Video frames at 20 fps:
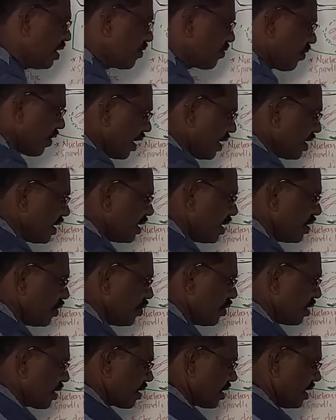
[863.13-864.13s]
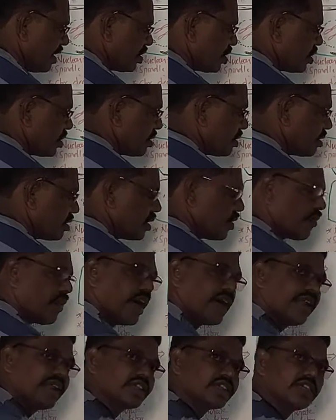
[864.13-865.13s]
then finally we will reach the
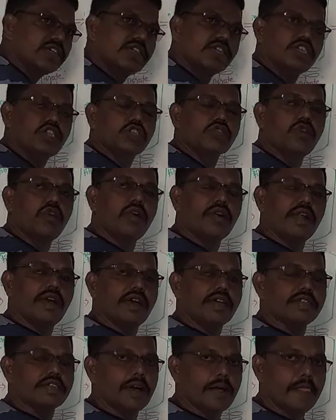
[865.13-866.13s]
final stage that is called as